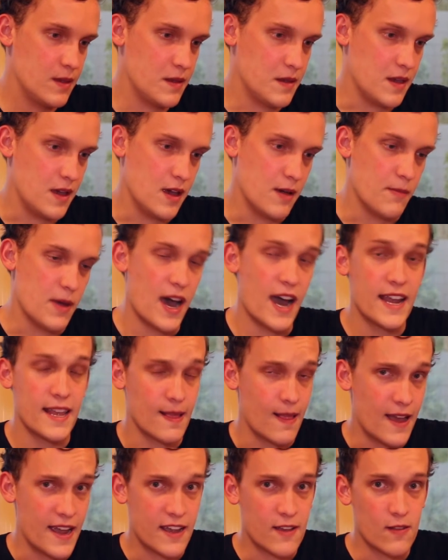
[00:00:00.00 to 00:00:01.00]
I
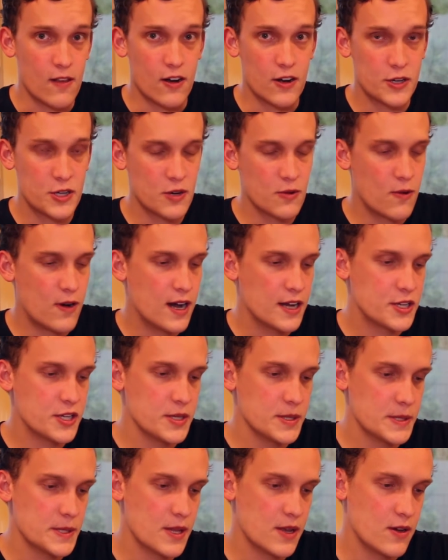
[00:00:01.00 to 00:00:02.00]
like larger
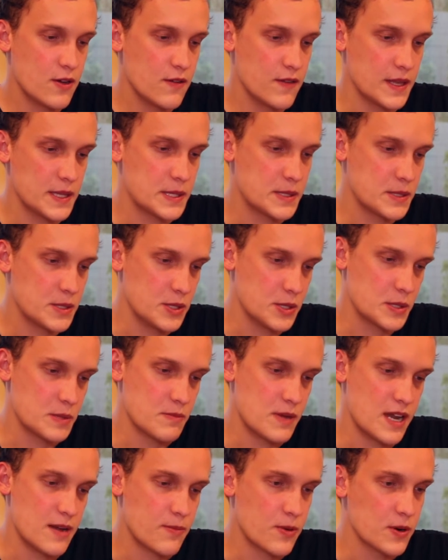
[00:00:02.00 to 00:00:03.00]
watches though, that's just
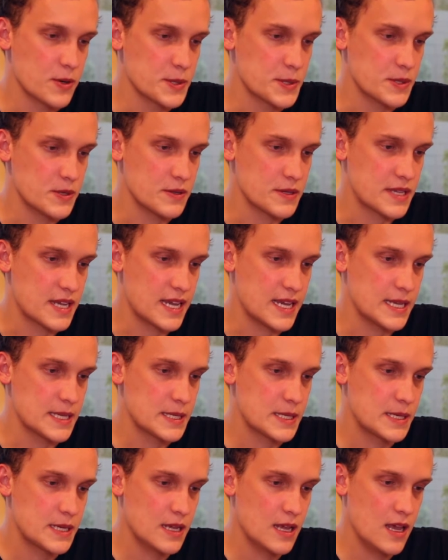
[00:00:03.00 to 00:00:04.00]
my personal
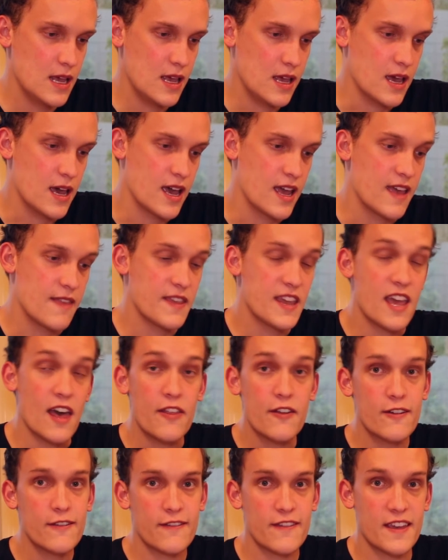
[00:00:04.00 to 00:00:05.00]
taste. And the
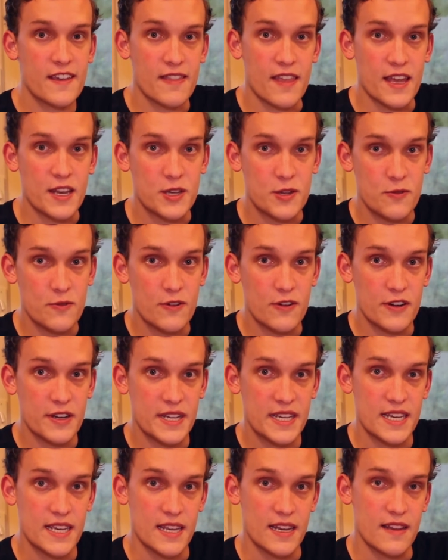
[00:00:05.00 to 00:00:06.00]
other thing that Tudor
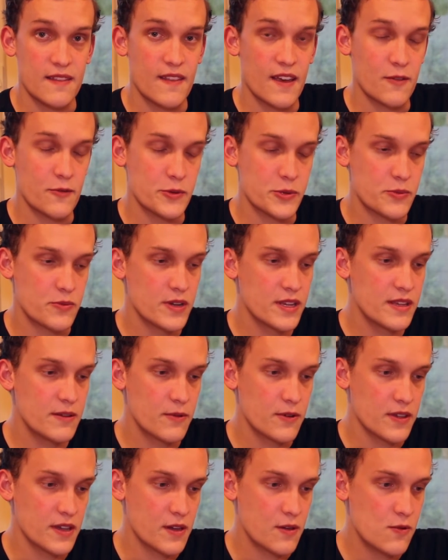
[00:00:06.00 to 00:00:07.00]
did that was really,
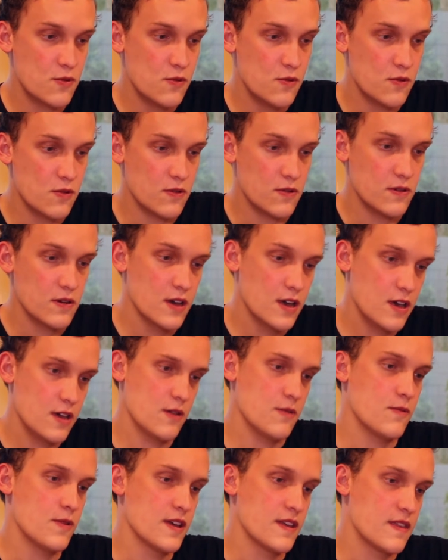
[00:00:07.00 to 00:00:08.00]
really cool
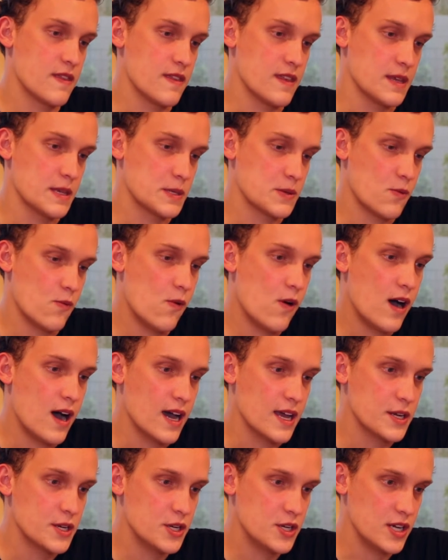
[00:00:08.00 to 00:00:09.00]
with this
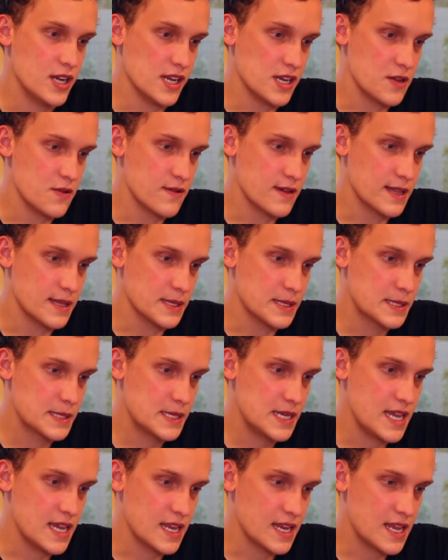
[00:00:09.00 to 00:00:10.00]
watch, and you can
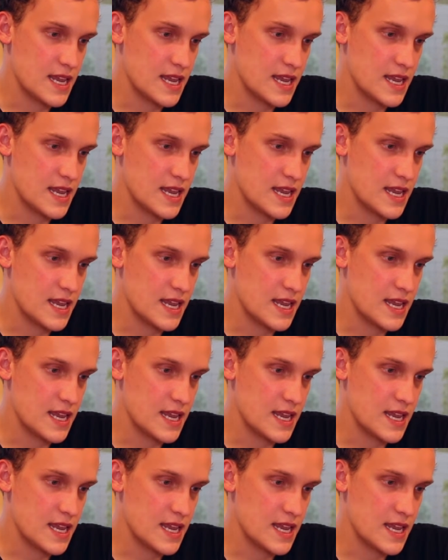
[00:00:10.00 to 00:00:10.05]
see it